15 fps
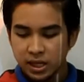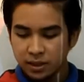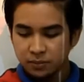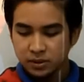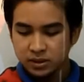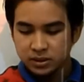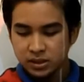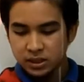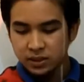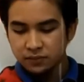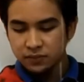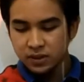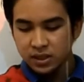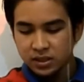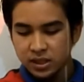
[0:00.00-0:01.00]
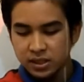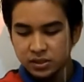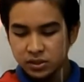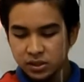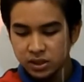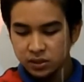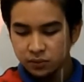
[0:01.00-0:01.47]
cable TV
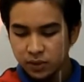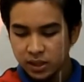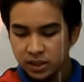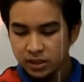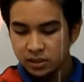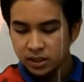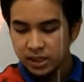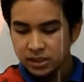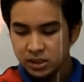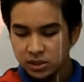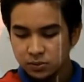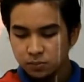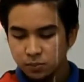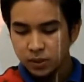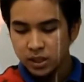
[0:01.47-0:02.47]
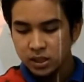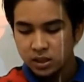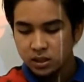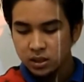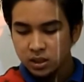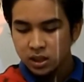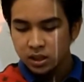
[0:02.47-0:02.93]
industry where the largest
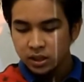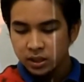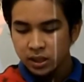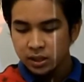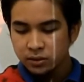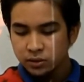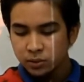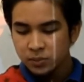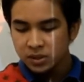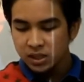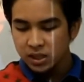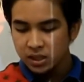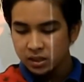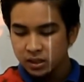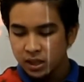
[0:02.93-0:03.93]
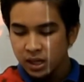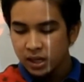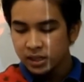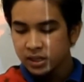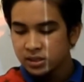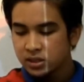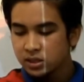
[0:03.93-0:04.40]
player now dominate.
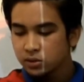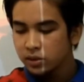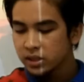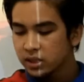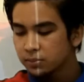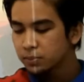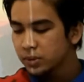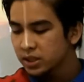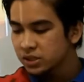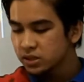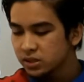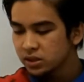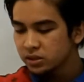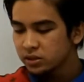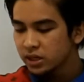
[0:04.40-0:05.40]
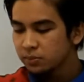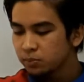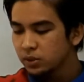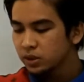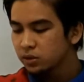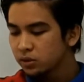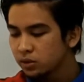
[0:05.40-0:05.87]
Another good example is the
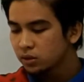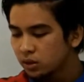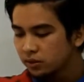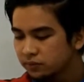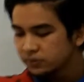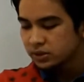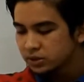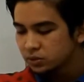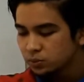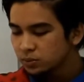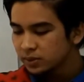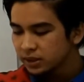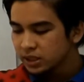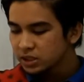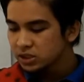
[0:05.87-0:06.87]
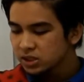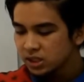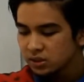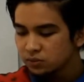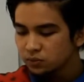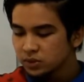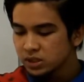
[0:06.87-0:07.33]
rapid growth of the supermarket
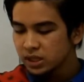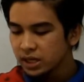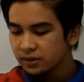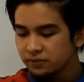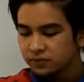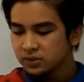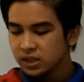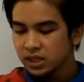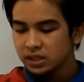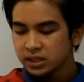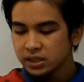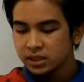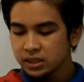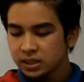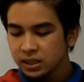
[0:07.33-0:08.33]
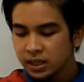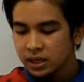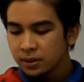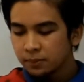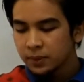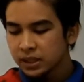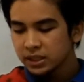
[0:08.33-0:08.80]
chain, which have taken
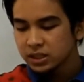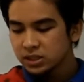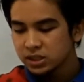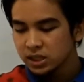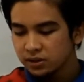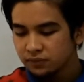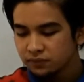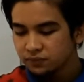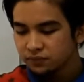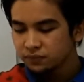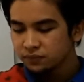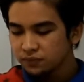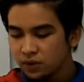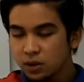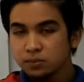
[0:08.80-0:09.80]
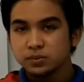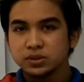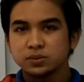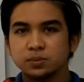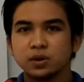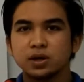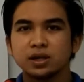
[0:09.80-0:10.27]
market share from
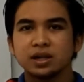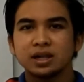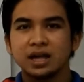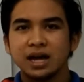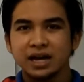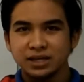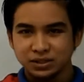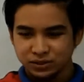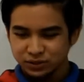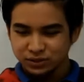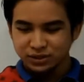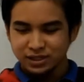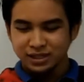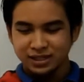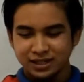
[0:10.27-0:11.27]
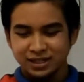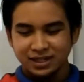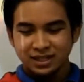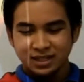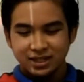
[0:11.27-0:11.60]
small high street